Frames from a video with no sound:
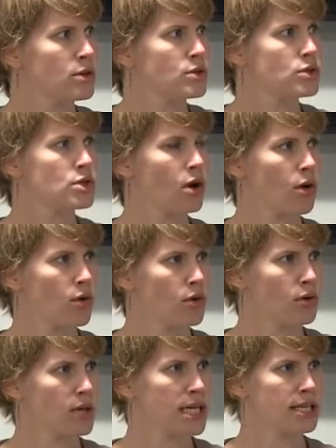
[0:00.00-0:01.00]
So,
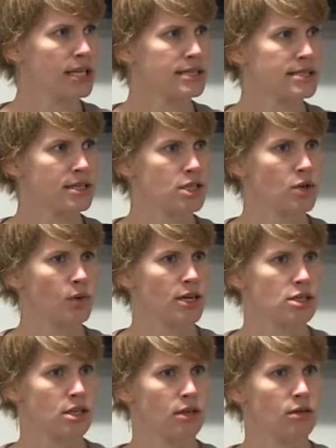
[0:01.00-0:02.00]
in that
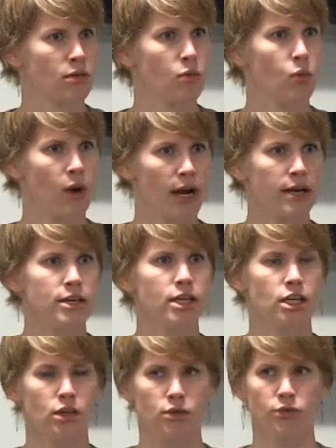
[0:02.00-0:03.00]
situation, where do
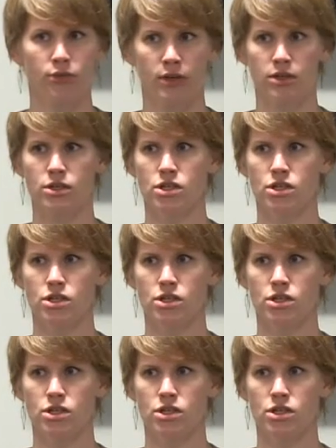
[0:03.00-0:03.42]
you feel